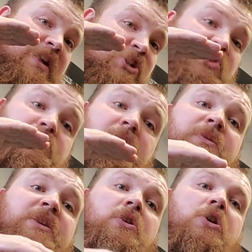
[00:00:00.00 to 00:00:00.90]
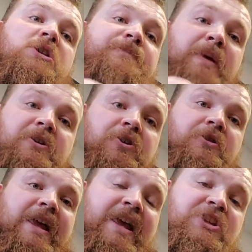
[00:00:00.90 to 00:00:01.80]
extremely large barrier
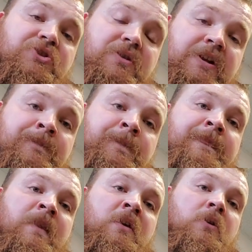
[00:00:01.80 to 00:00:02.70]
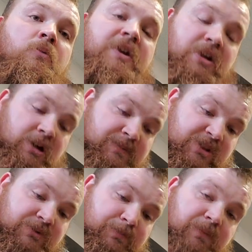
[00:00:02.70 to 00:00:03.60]
to entry when it comes
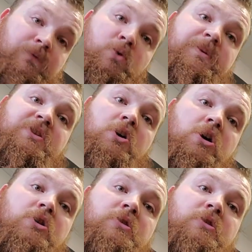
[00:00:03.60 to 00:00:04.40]
to performing the hook